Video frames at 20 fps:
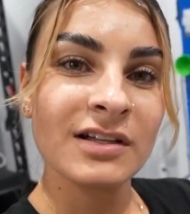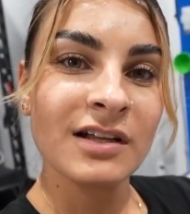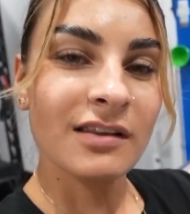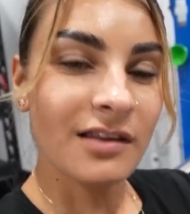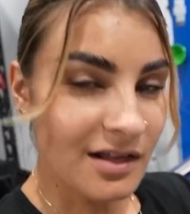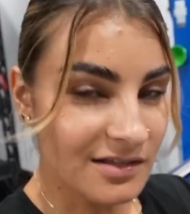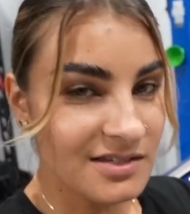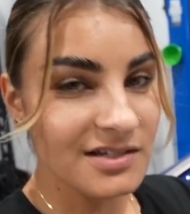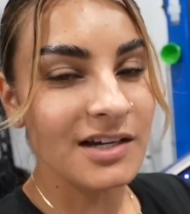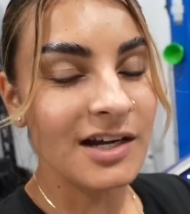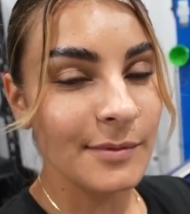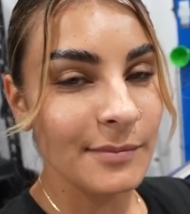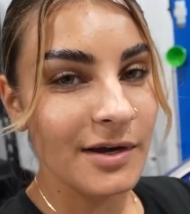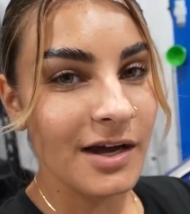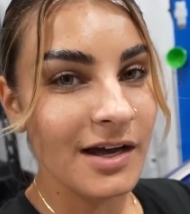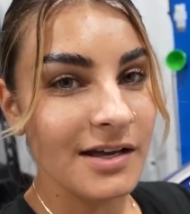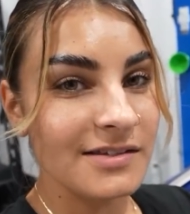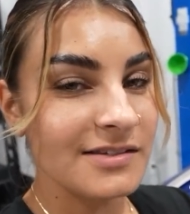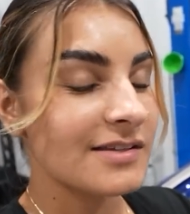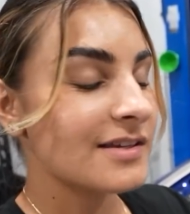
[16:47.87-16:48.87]
Lots to come,
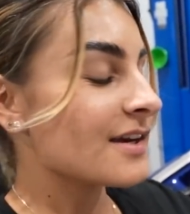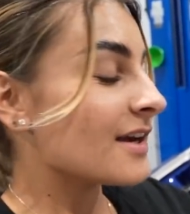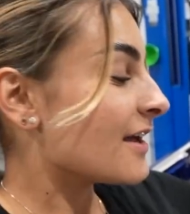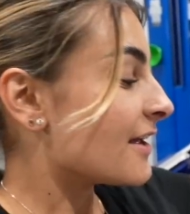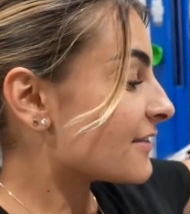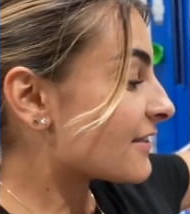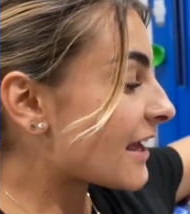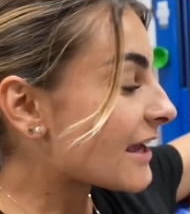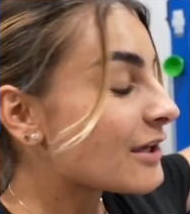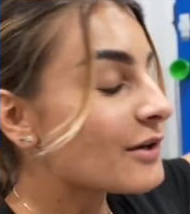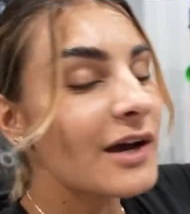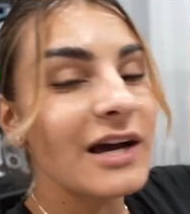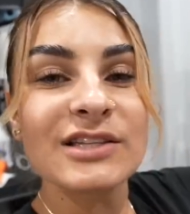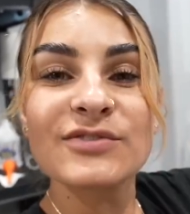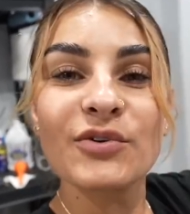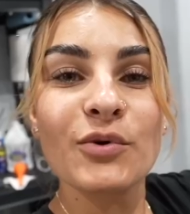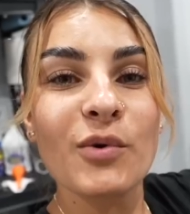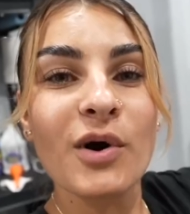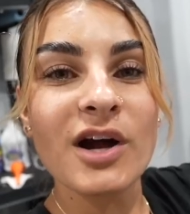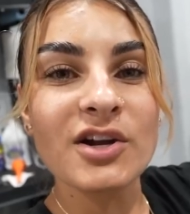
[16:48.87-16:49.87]
guys. Thank you guys
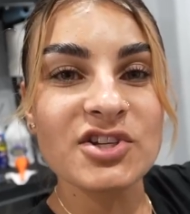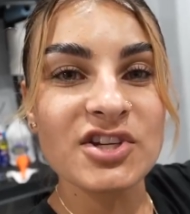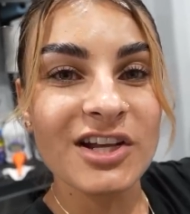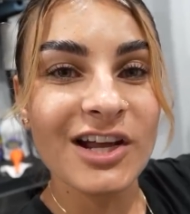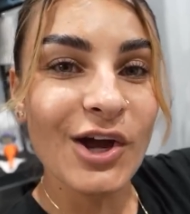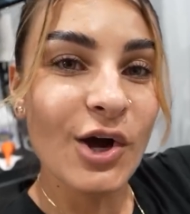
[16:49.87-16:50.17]
for watching.